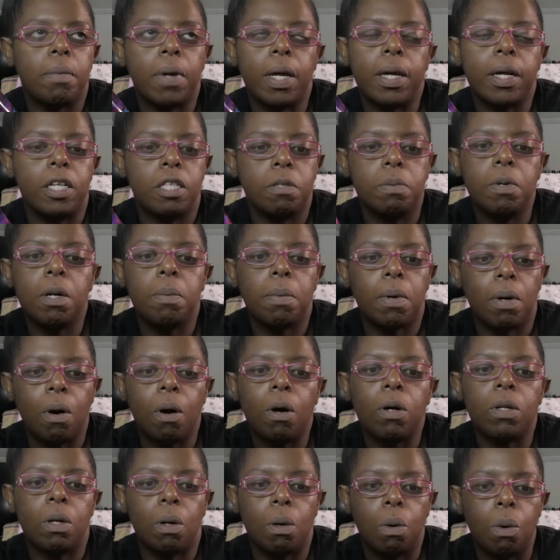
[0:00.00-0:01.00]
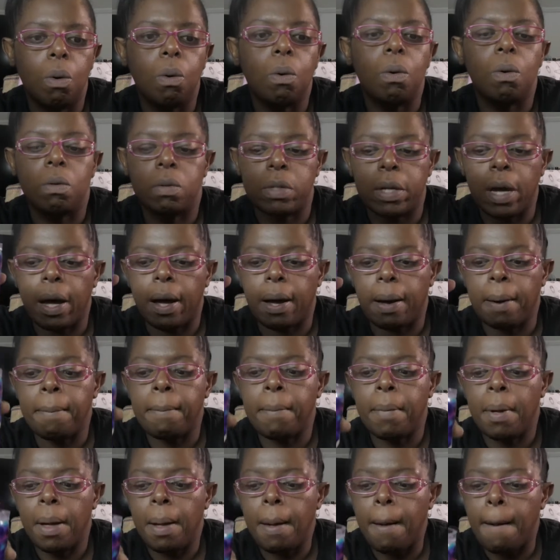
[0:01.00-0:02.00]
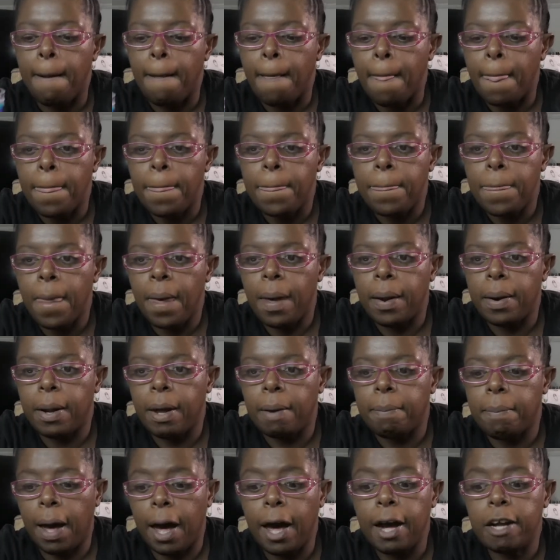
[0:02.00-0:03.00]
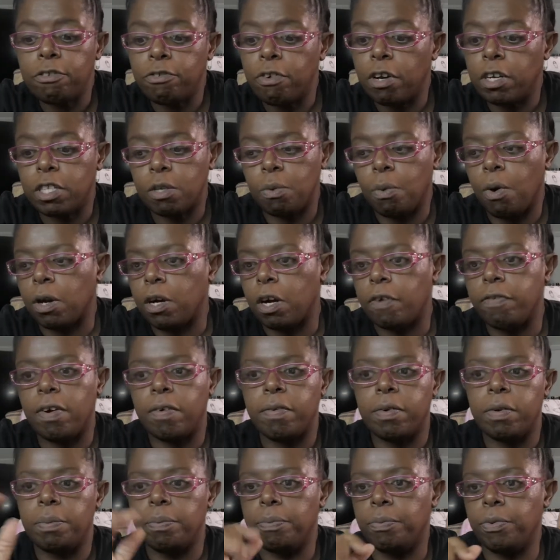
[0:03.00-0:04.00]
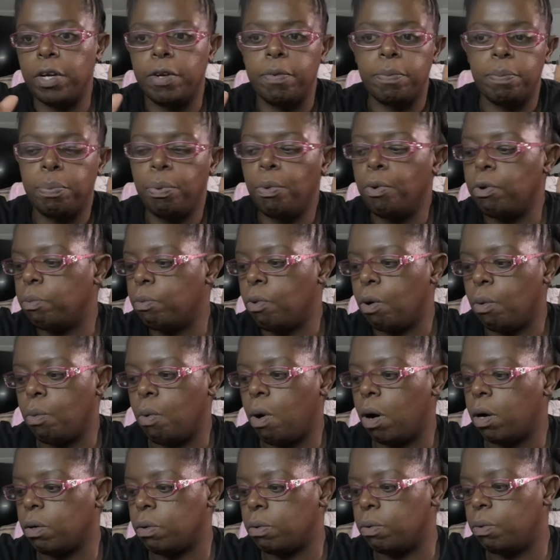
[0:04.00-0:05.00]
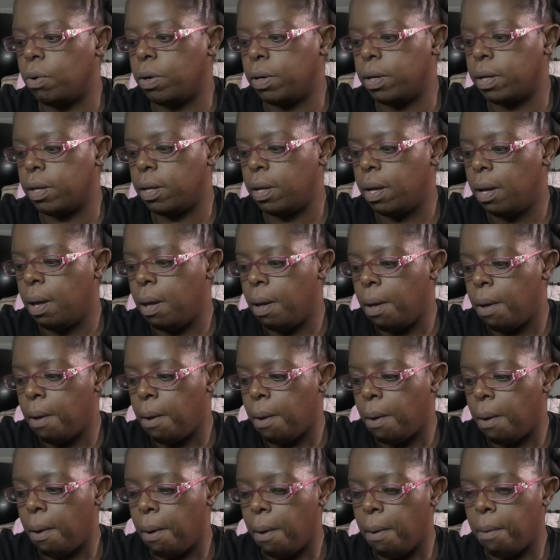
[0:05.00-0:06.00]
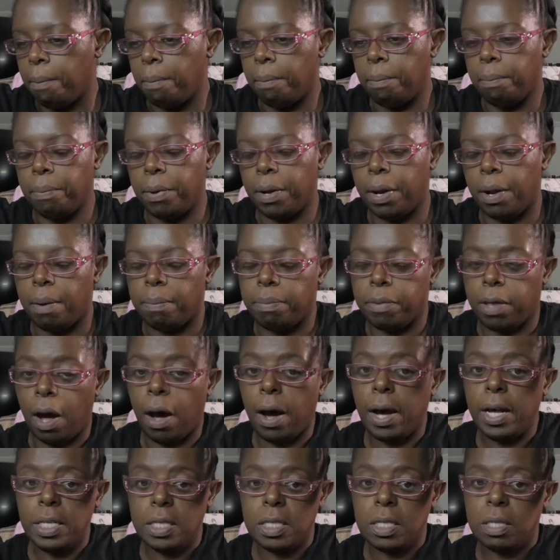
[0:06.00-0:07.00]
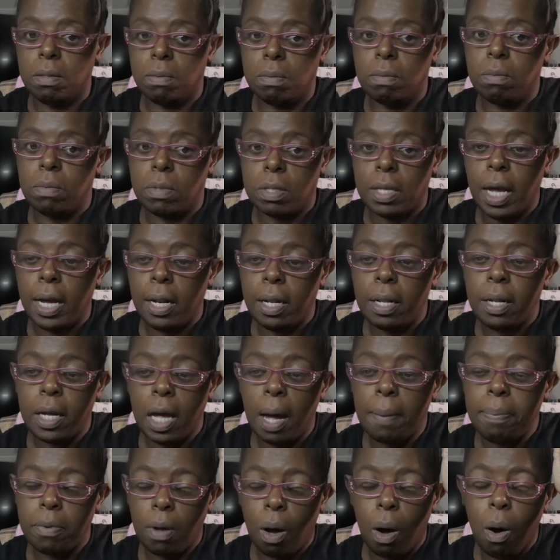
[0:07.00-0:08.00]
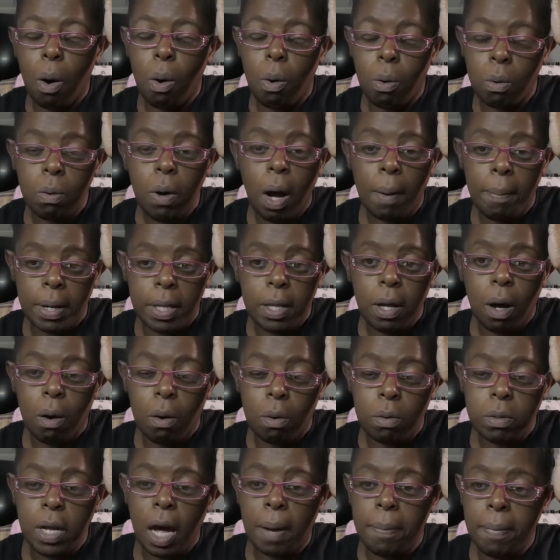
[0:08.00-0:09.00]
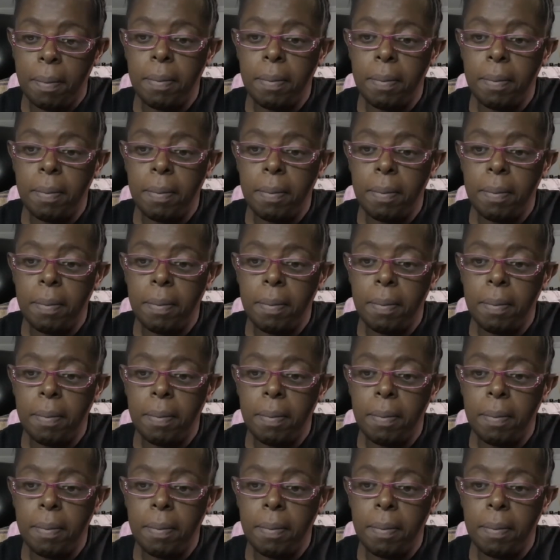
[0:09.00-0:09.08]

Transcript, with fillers: Like, it's been in my car the whole time. And um, I had drunk the water off of it and poured more water on it. But um, the ice stayed in the cup the whole, I mean, the whole time.